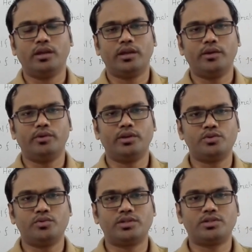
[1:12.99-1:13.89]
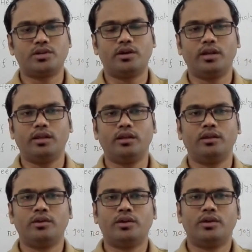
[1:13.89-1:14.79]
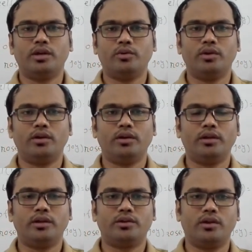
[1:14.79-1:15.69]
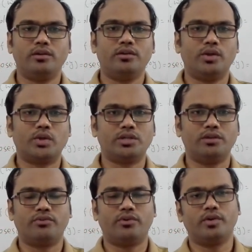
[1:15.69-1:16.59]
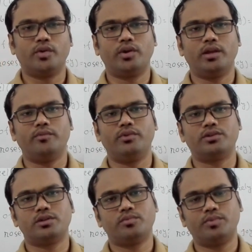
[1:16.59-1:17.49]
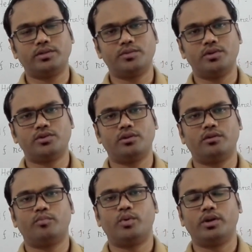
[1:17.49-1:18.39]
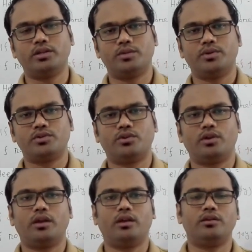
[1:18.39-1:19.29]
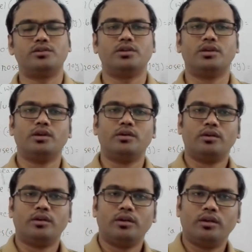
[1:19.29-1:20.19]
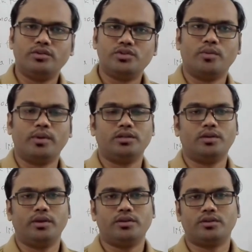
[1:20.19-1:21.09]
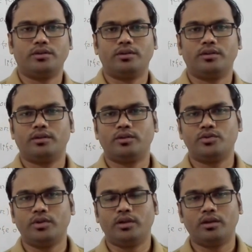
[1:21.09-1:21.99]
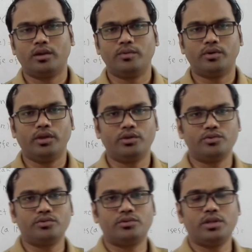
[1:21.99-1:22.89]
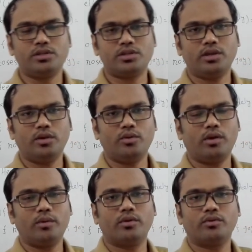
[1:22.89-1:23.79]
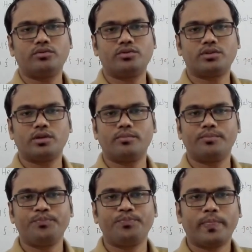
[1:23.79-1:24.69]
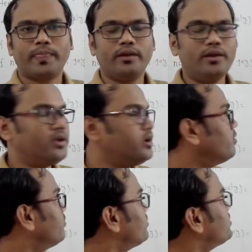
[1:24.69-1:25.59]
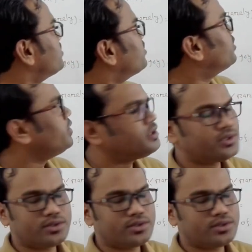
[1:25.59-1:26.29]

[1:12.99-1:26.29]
you need to study regularly and continuously for your every type of examination, board examination and job examination. Today I am going to teach you about some idioms which